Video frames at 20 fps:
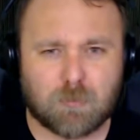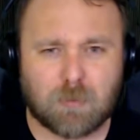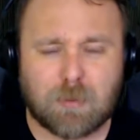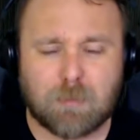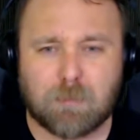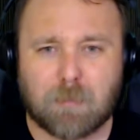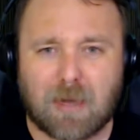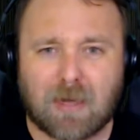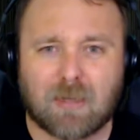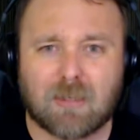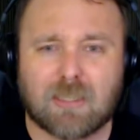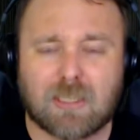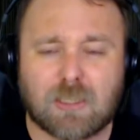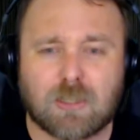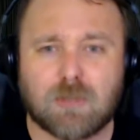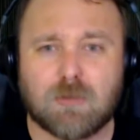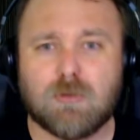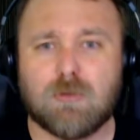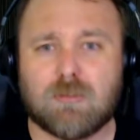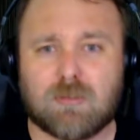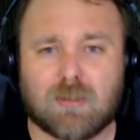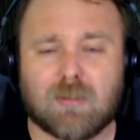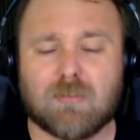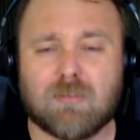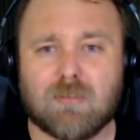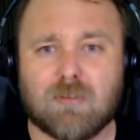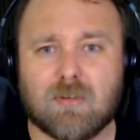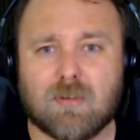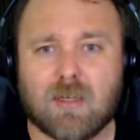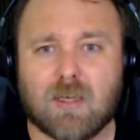We barely use it
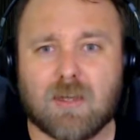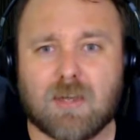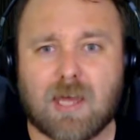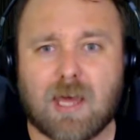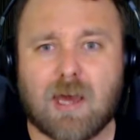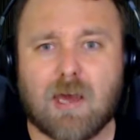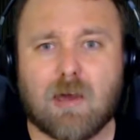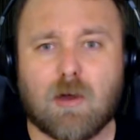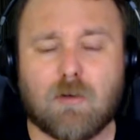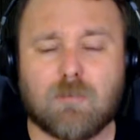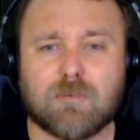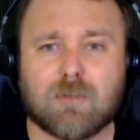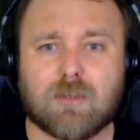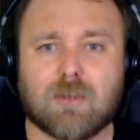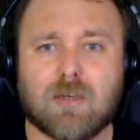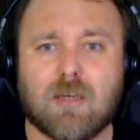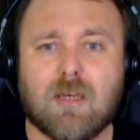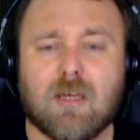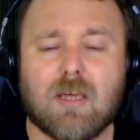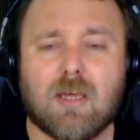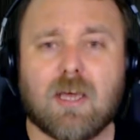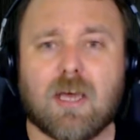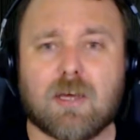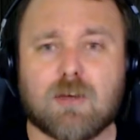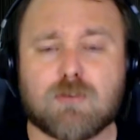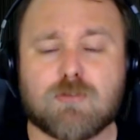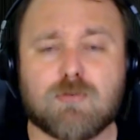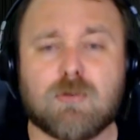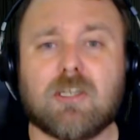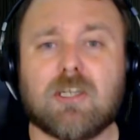that often, and
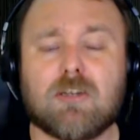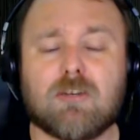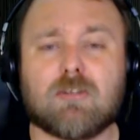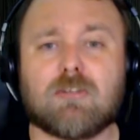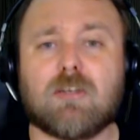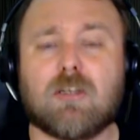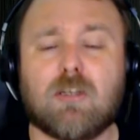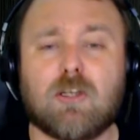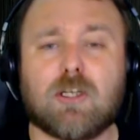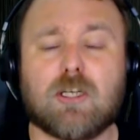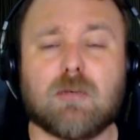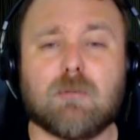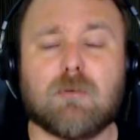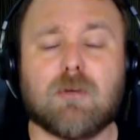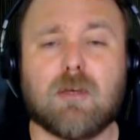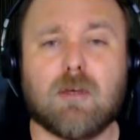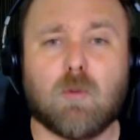it's really just to look at